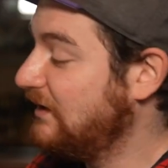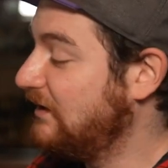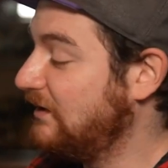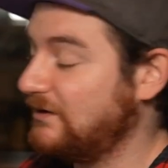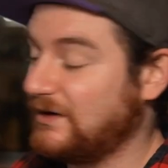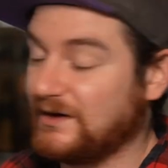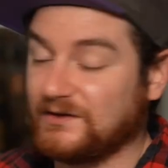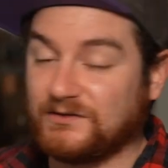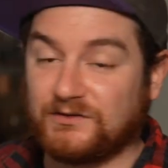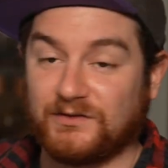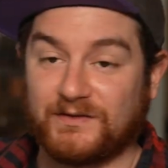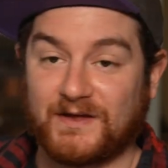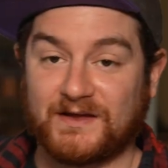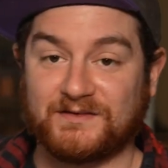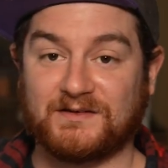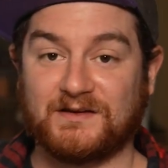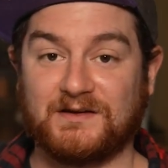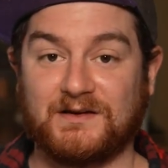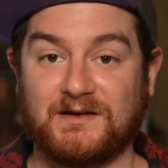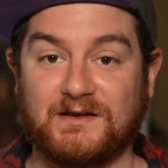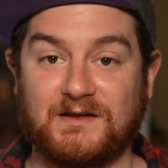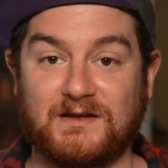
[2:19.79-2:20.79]
All right, so that's
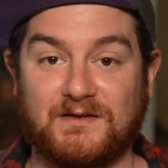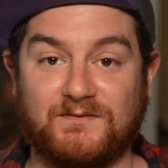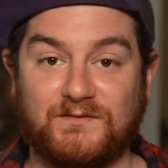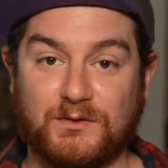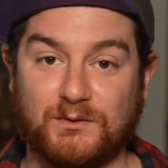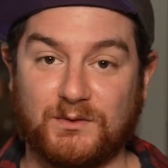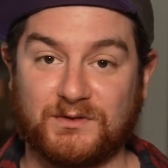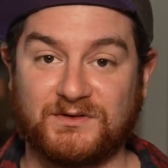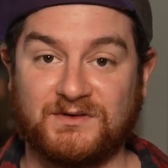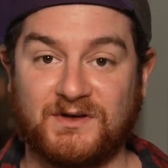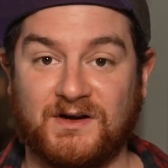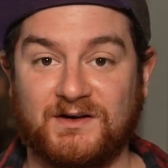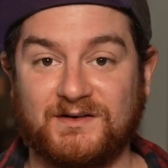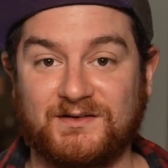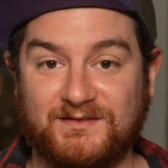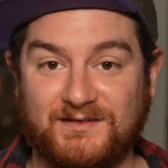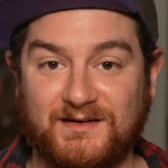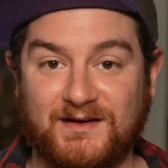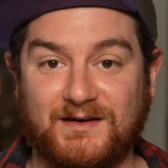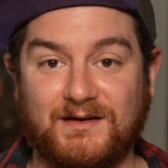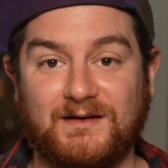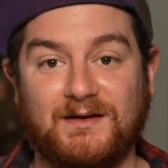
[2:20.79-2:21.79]
gonna give you a
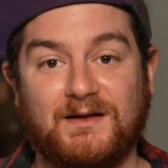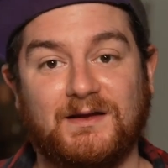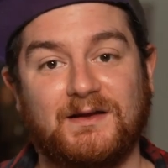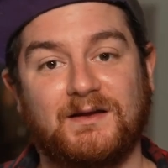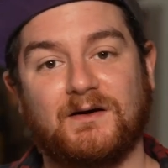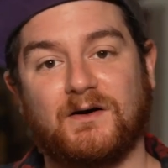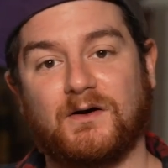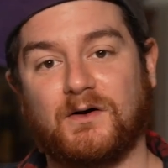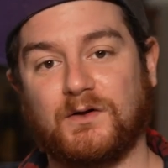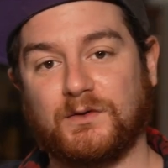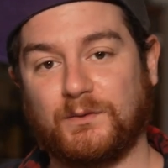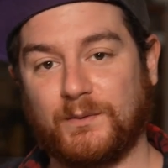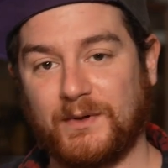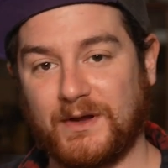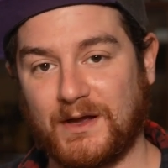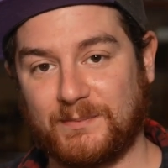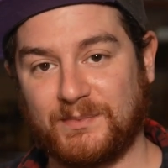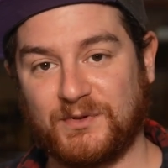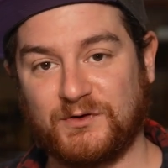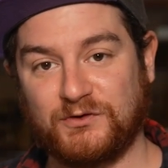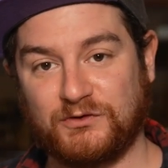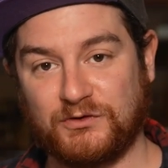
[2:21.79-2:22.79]
tungsten all the way
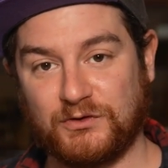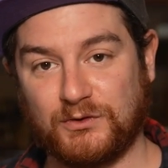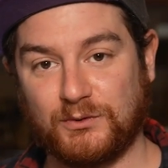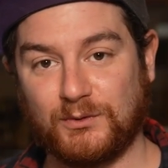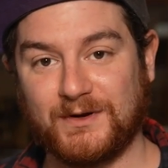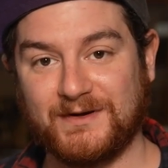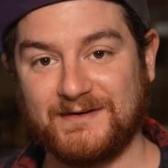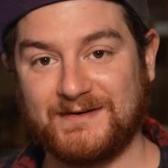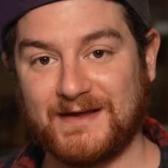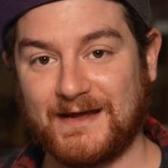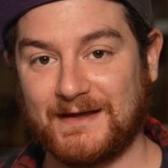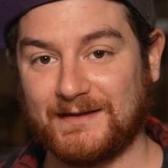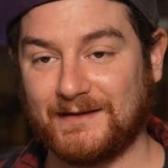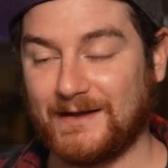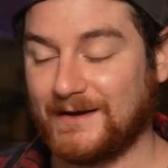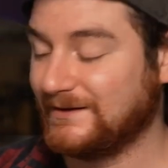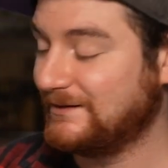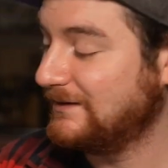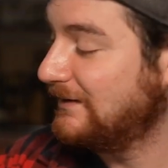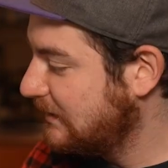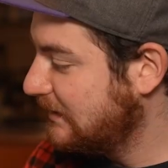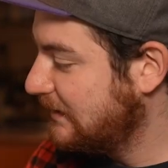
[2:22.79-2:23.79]
up to
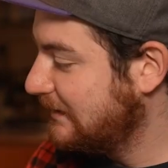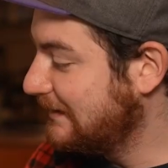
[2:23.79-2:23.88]
daylight.